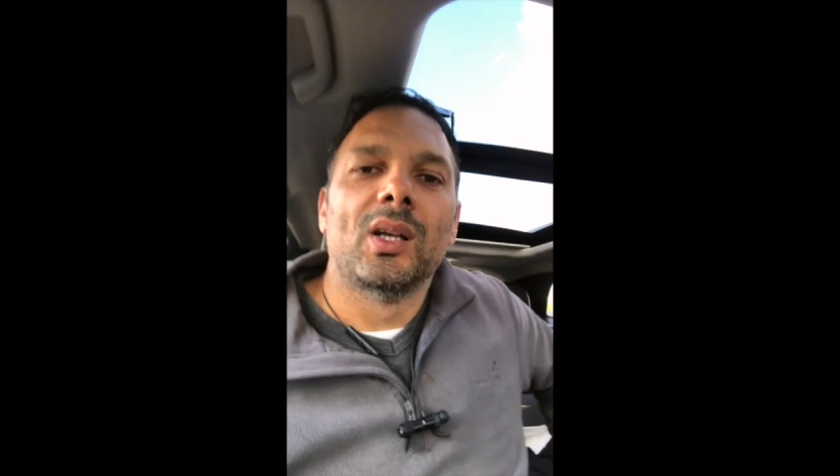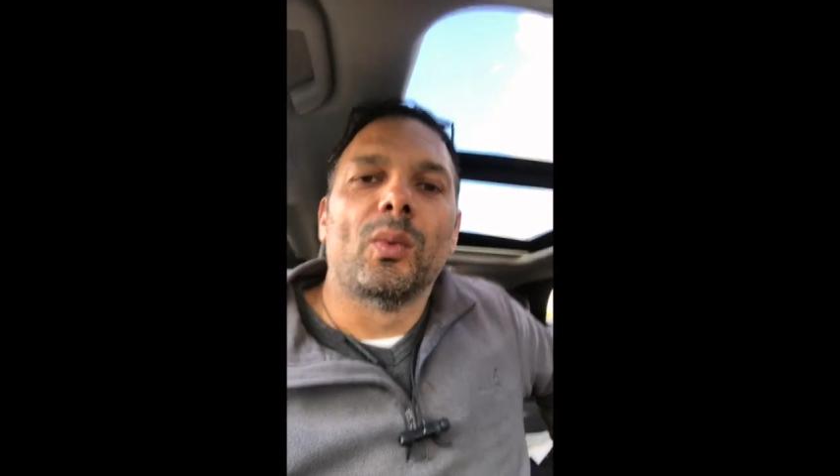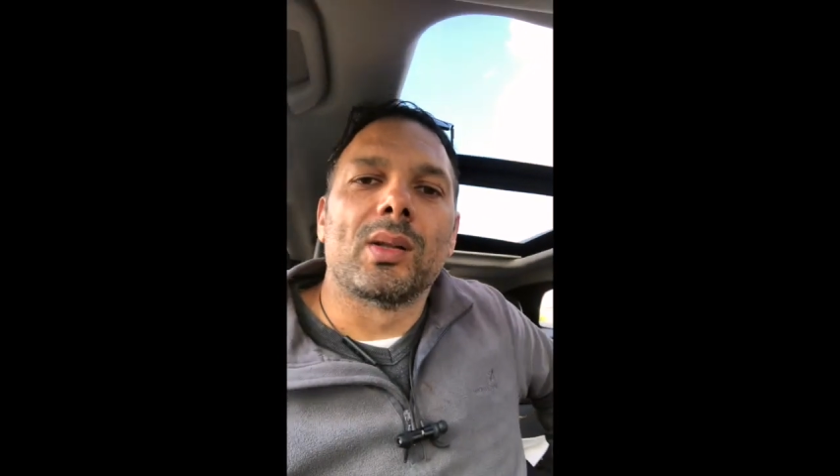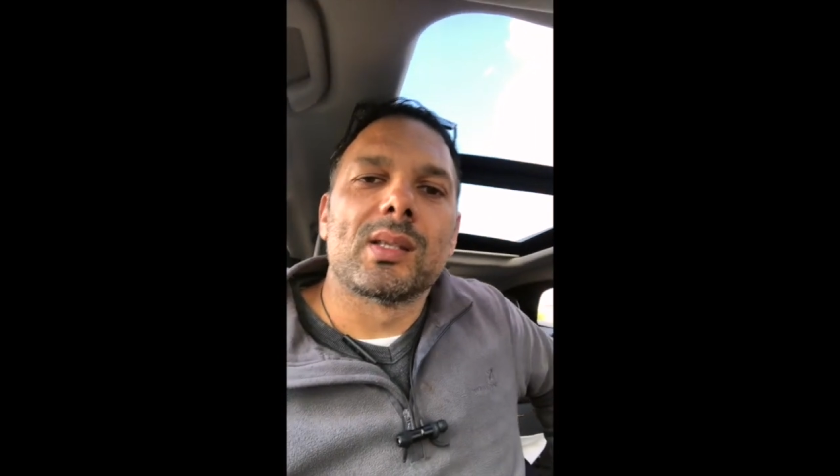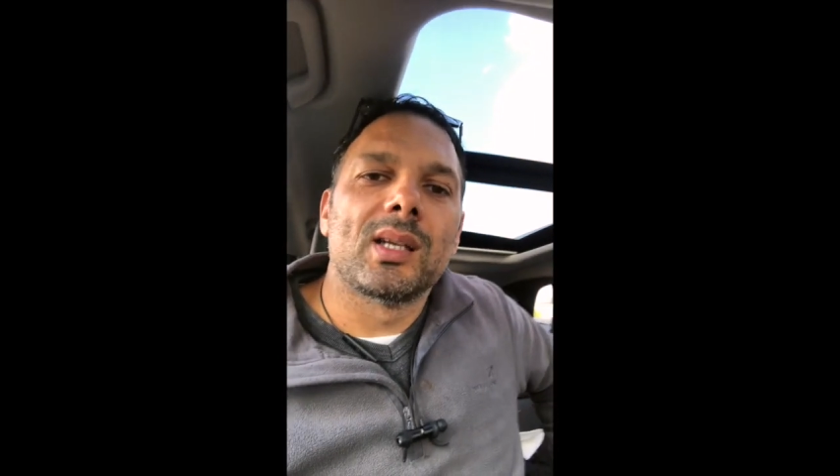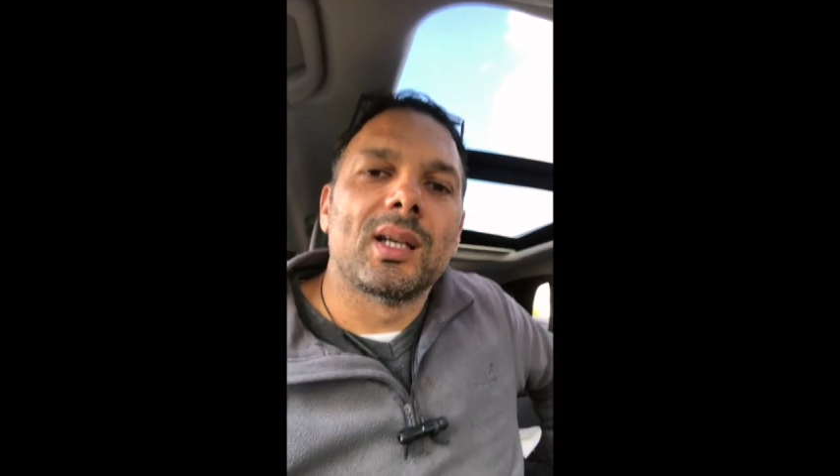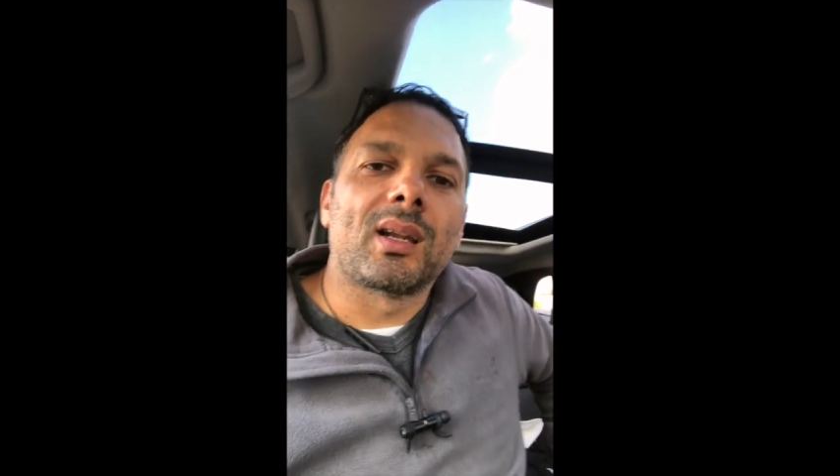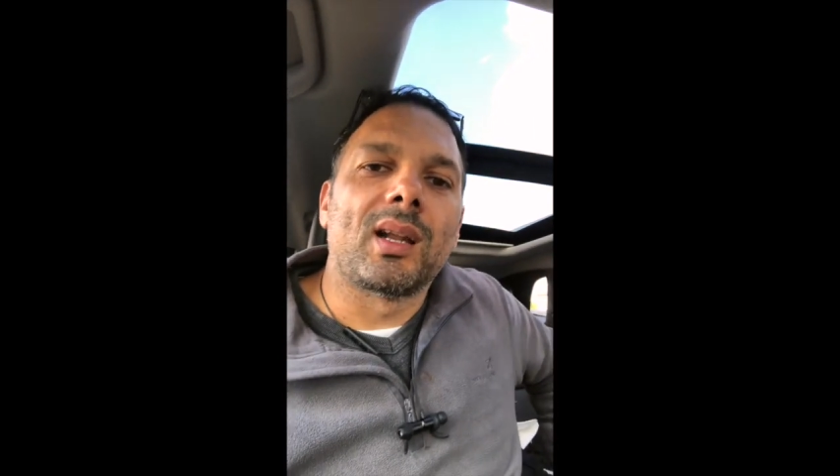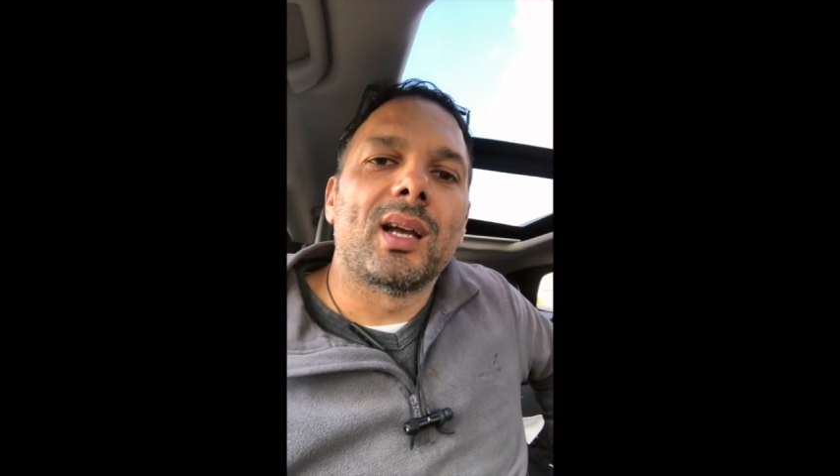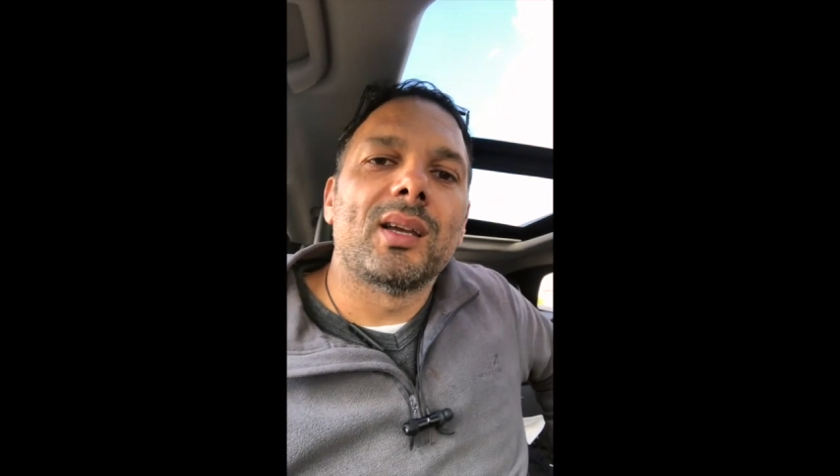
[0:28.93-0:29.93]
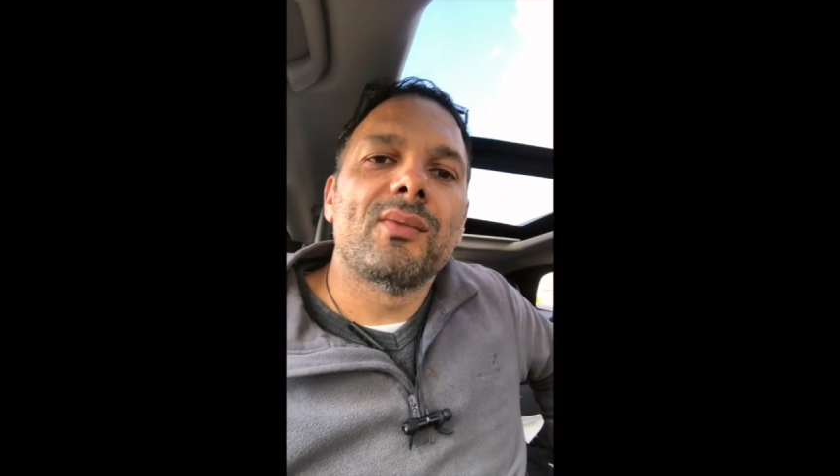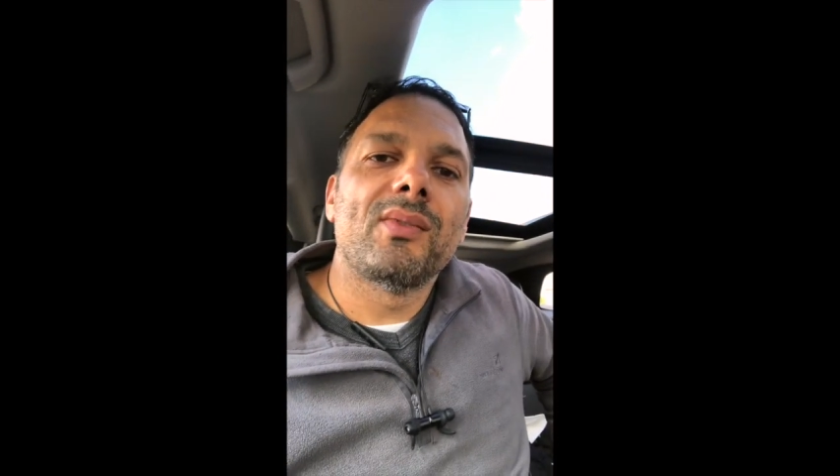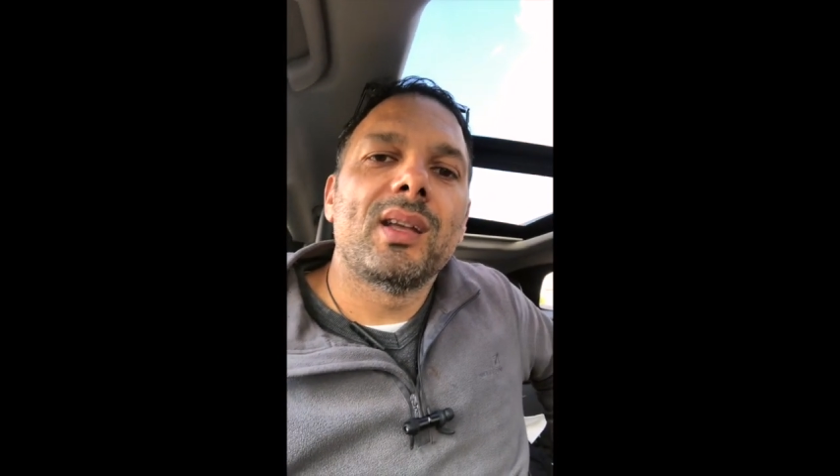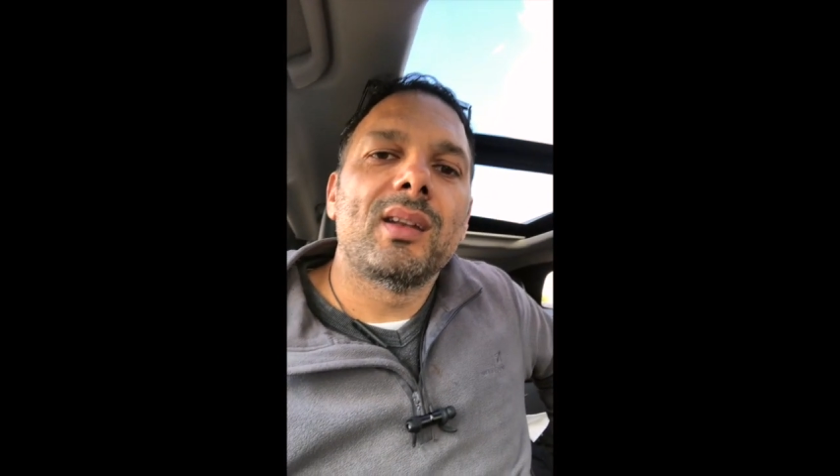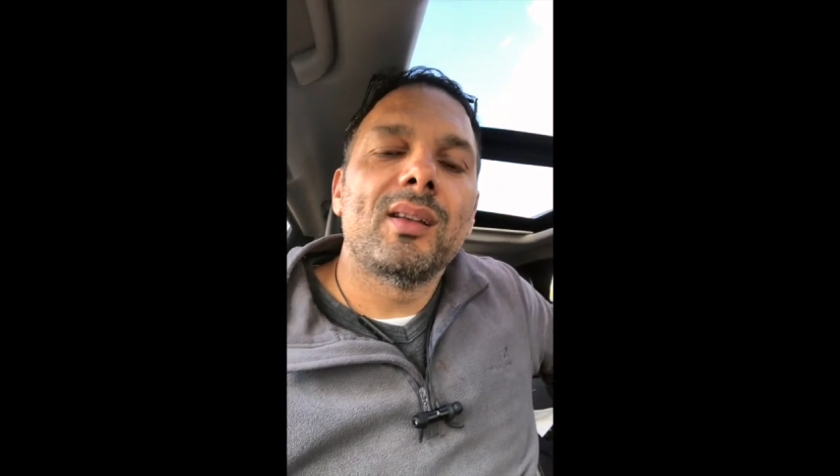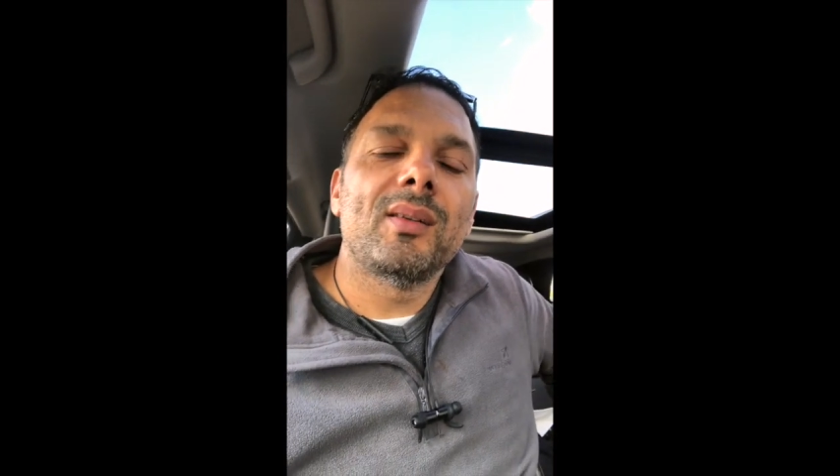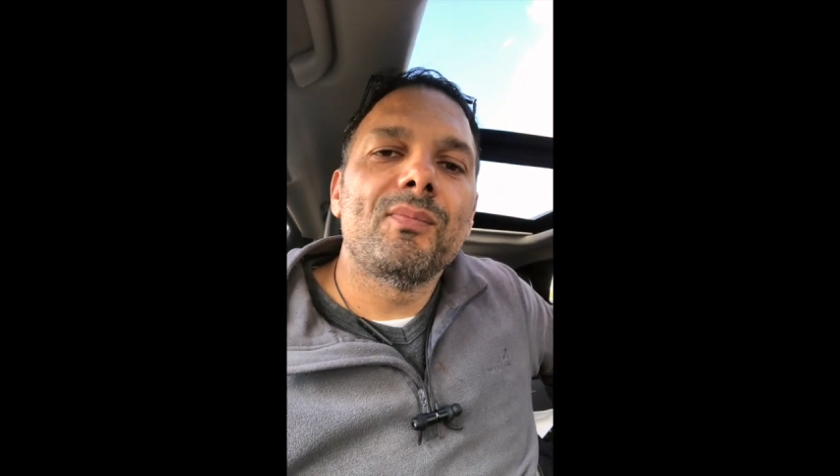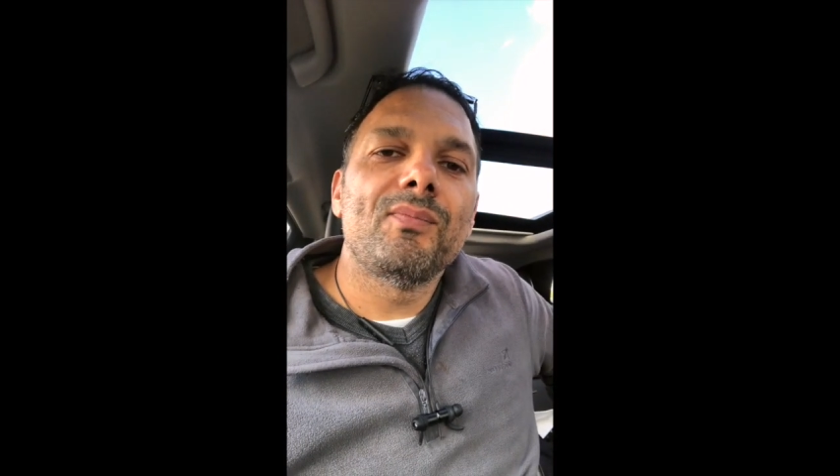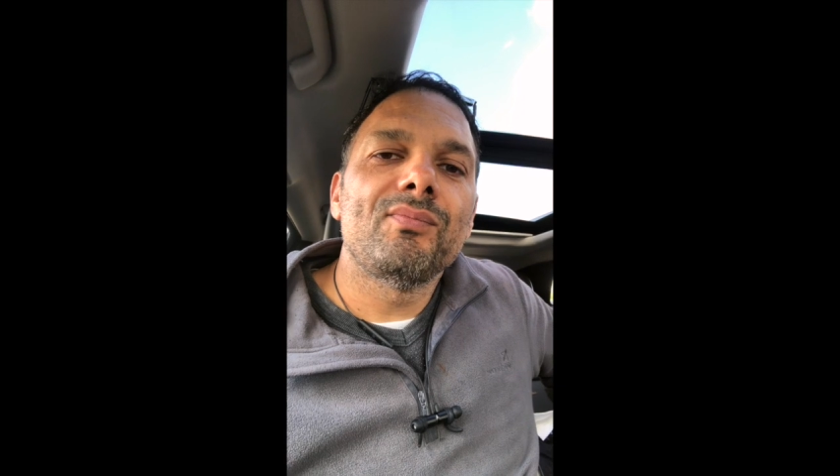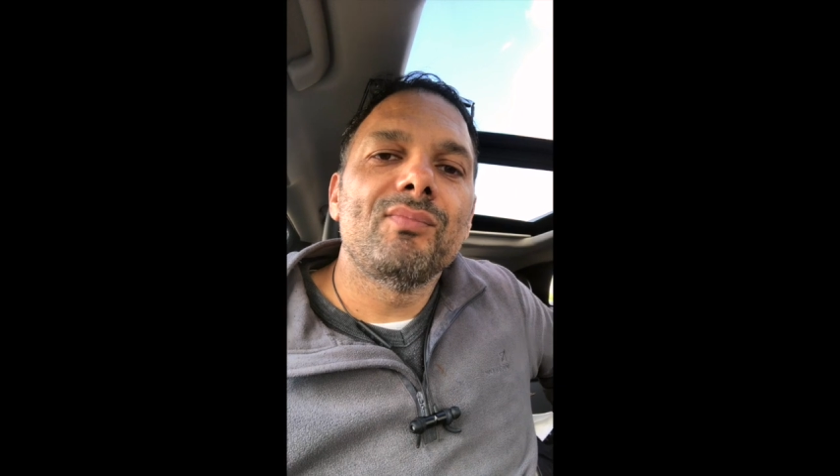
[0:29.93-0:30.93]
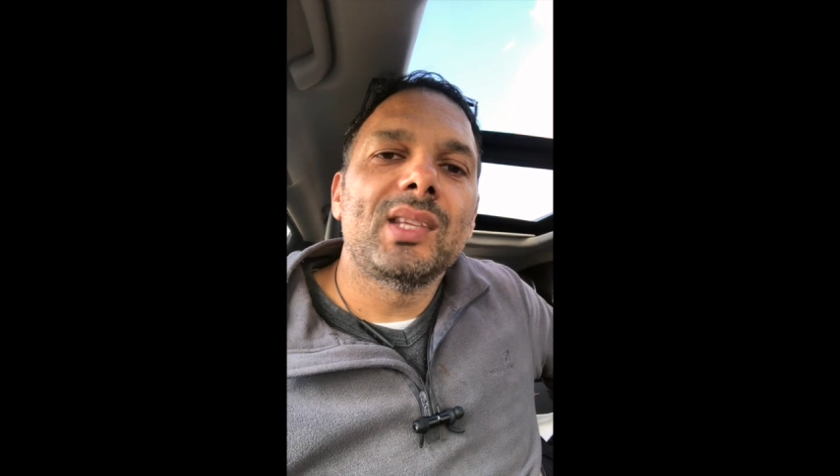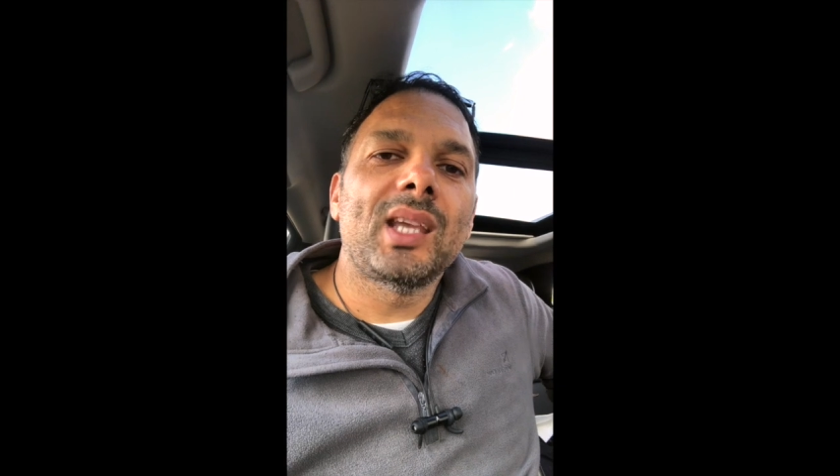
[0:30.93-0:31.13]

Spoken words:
once I arrive, and